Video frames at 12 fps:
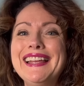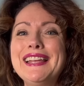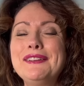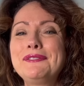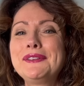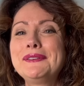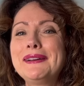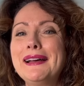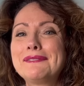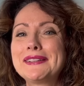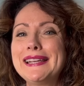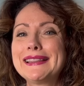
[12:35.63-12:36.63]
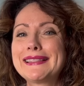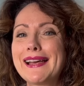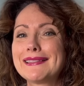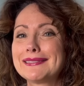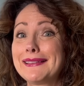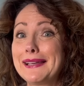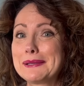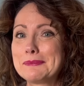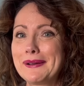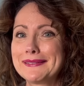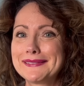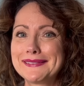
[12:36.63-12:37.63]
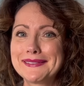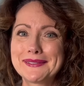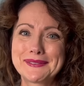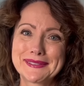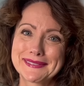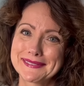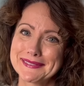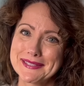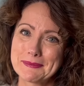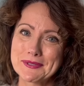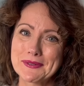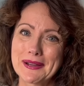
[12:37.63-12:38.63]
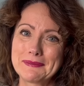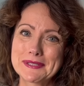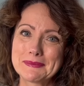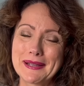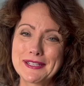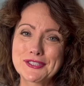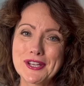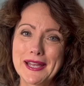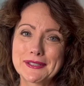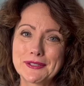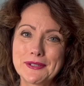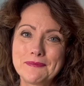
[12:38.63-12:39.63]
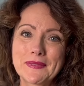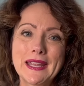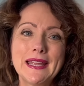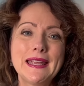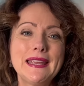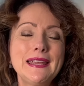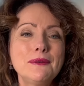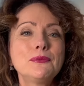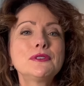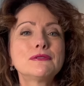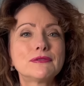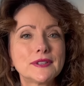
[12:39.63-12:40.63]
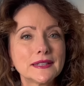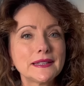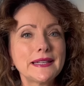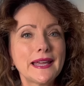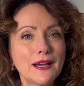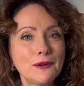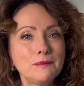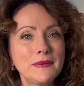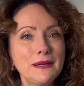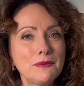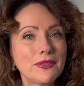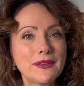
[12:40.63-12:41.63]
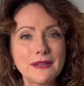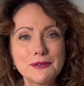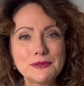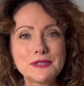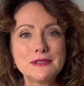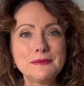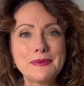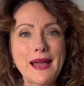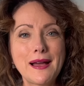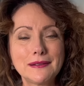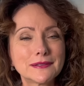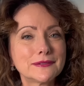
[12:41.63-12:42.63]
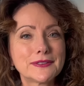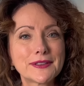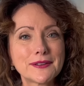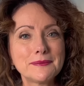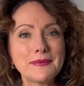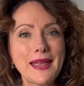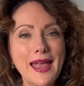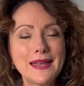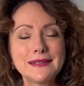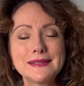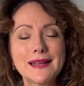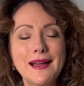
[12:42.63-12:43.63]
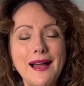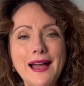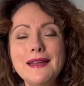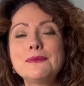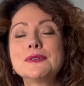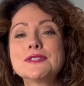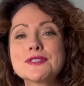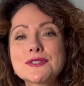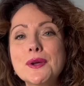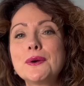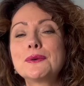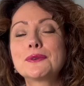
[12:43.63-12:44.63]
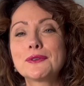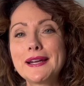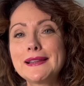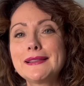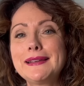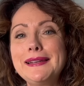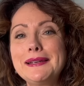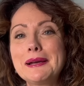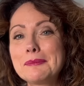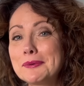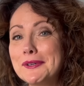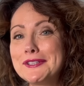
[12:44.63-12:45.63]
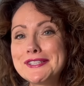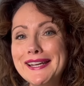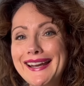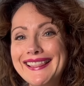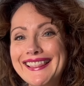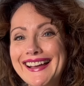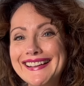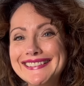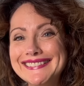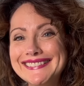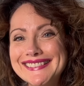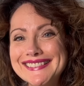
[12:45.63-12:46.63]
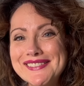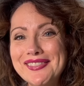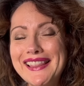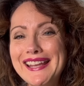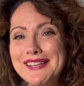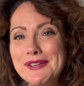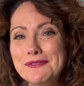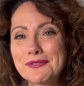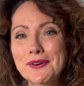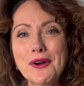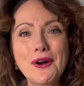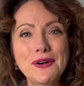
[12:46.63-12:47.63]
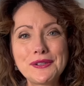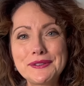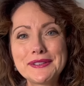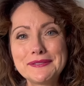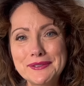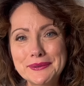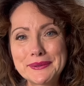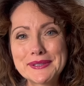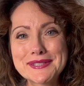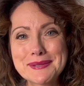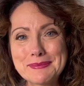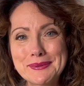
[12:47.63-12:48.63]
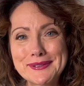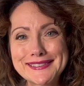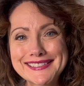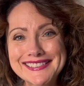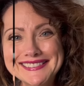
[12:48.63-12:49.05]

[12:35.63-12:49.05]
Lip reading: if you haven't hit that like button or subscribe to my channel, it would really help me with the YouTube algorithm, and I would so greatly appreciate that. So thank you for all of your support.